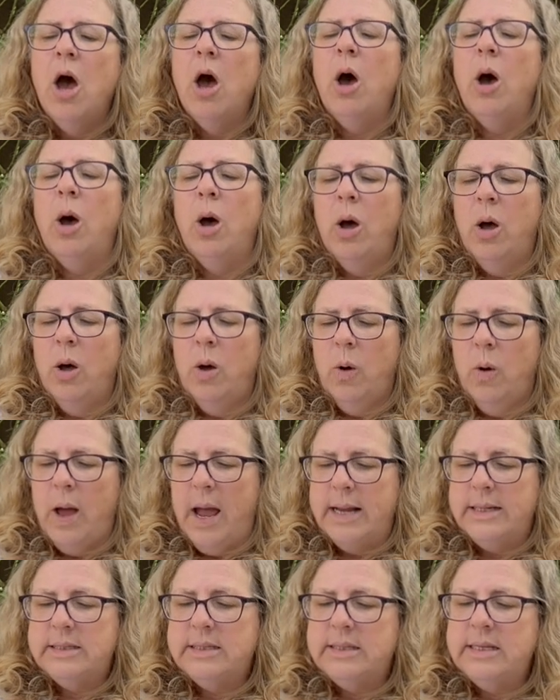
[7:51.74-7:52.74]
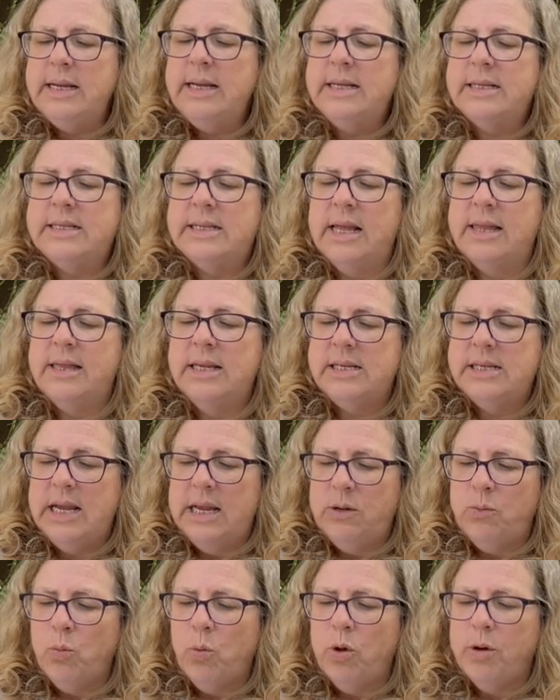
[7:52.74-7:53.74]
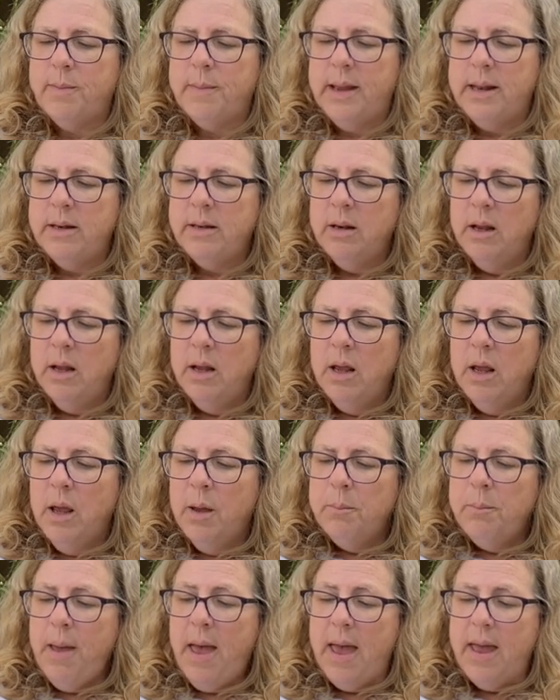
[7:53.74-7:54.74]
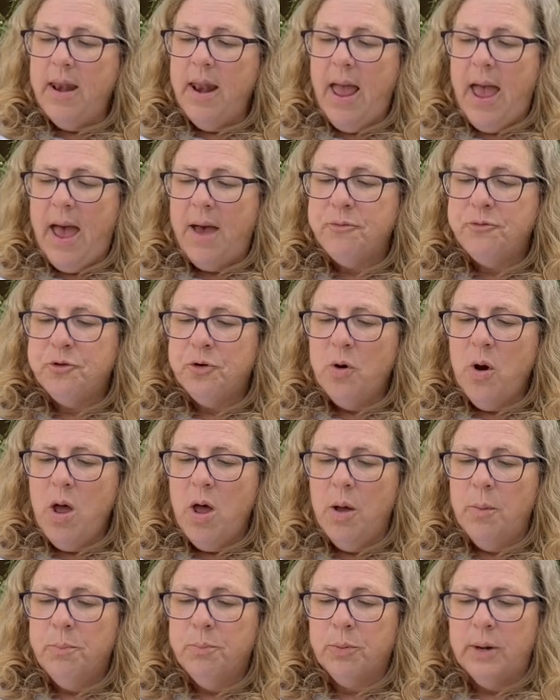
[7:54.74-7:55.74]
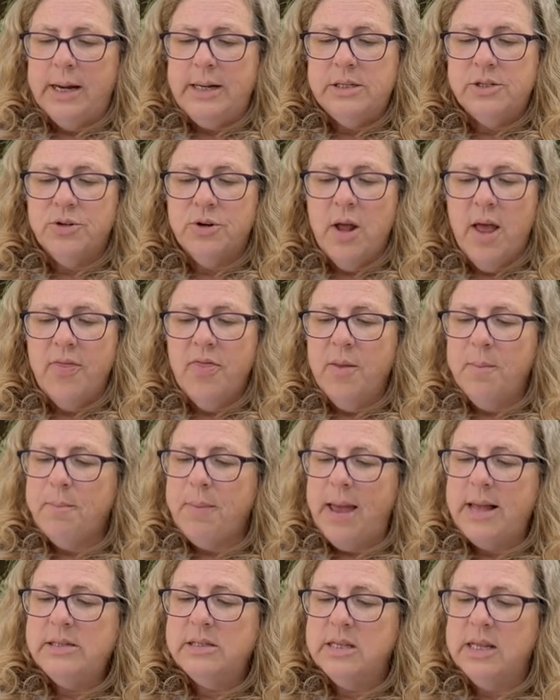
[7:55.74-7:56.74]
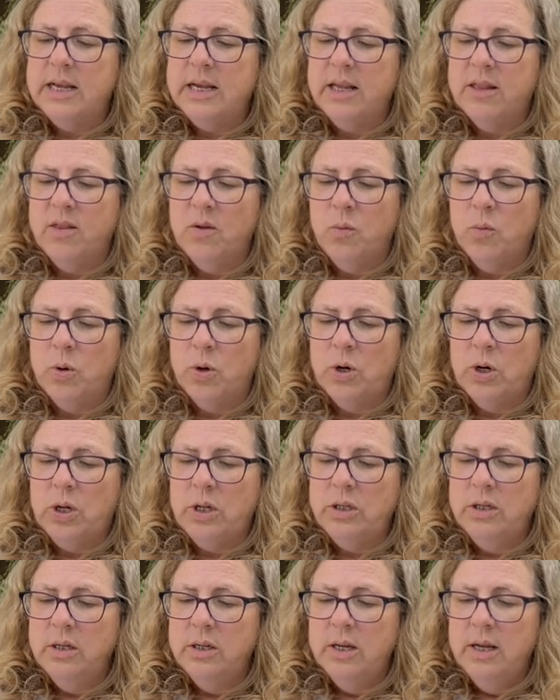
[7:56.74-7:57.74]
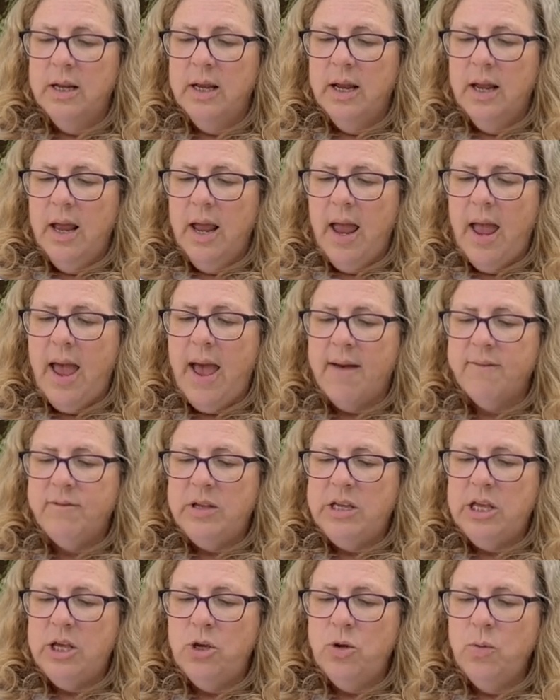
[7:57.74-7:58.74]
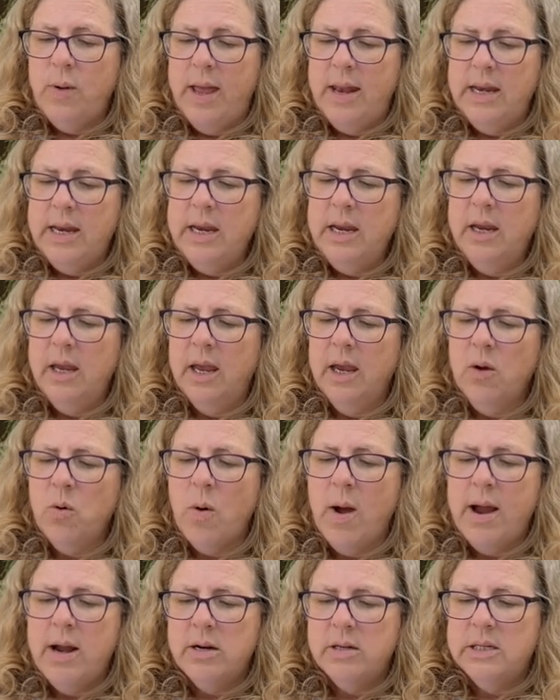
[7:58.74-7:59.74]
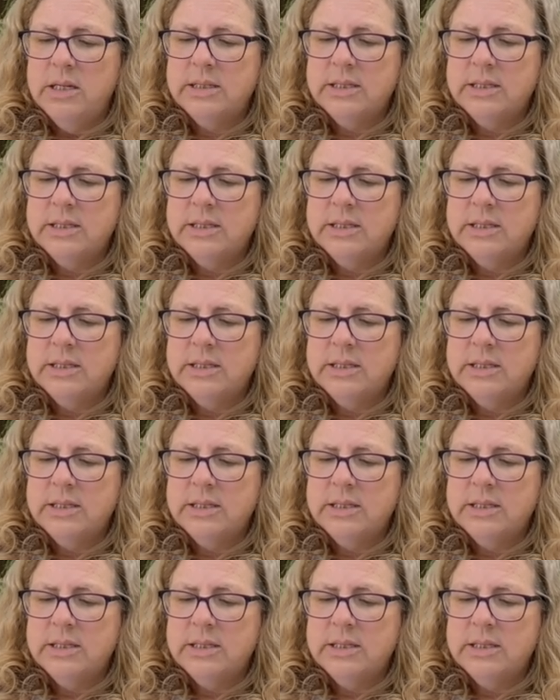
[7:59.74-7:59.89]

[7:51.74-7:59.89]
"Oh, I see," said the Tin Woodman. "But, after all, brains are not the best thing in the world." "Have you any?" inquired the